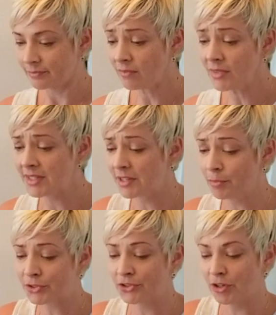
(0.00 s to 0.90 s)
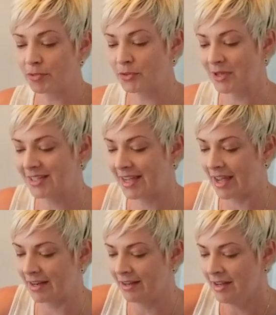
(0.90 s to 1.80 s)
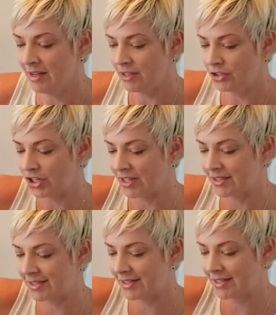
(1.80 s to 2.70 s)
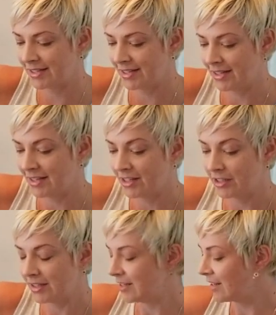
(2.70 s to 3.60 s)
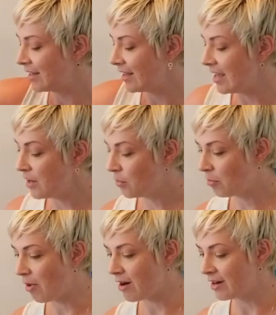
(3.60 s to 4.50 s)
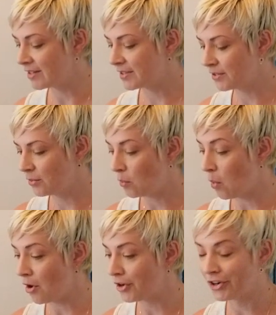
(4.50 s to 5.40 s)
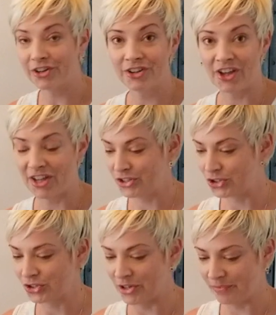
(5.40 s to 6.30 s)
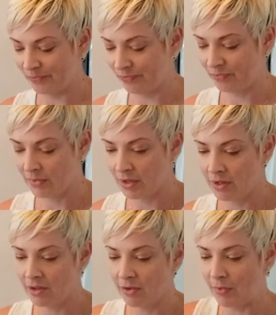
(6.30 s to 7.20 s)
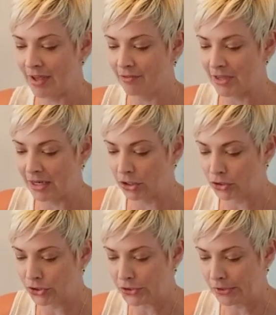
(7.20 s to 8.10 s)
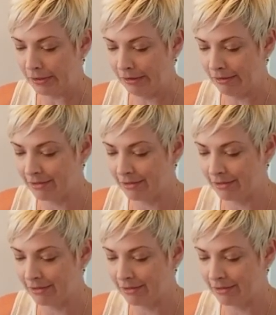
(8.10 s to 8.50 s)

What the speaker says: Simple syrup is once again just equal parts water and sugar. We give that a little stir